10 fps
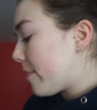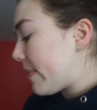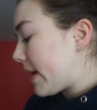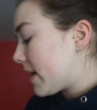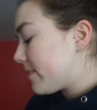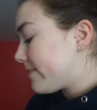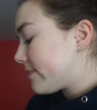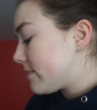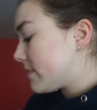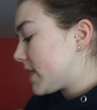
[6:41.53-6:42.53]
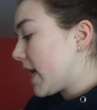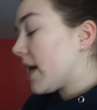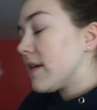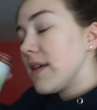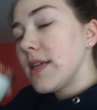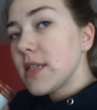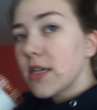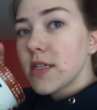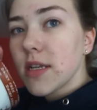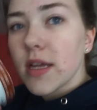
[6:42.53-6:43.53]
But yeah, it's
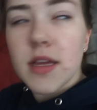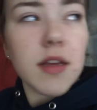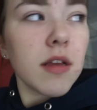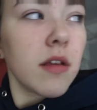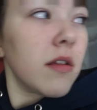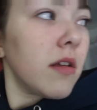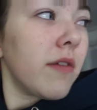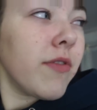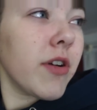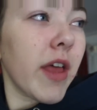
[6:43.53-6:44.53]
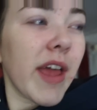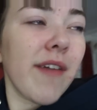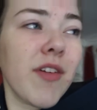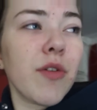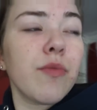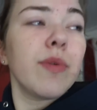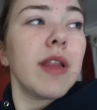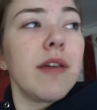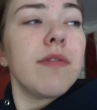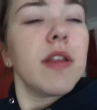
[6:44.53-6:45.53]
good to like, if you're like having a
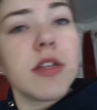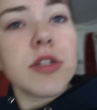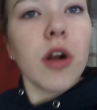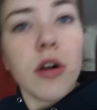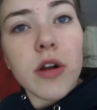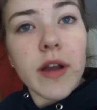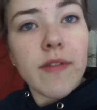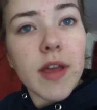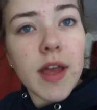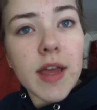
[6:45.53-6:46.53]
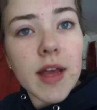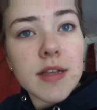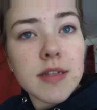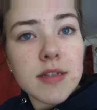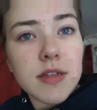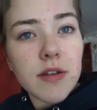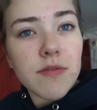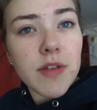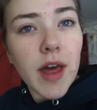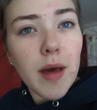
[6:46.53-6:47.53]
really, really strong craving, I guess it's good
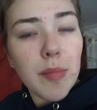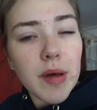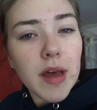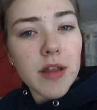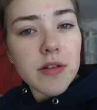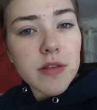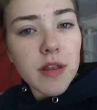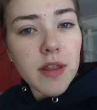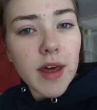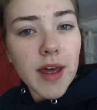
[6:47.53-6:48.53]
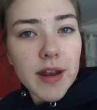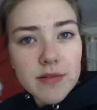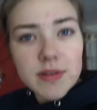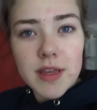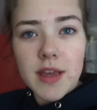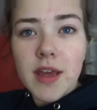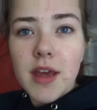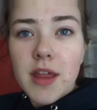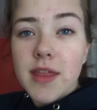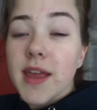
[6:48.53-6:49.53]
for that. But other than that, I don't really
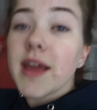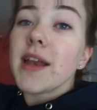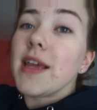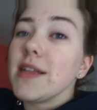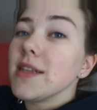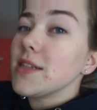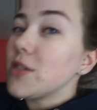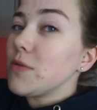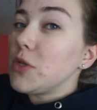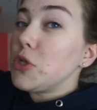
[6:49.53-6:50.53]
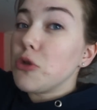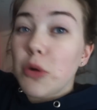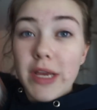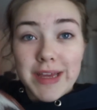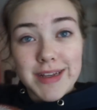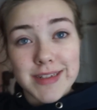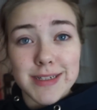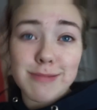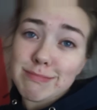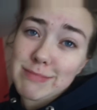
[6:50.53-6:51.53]
think I'd eat this to enjoy
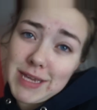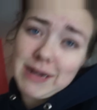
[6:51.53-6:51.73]
it. I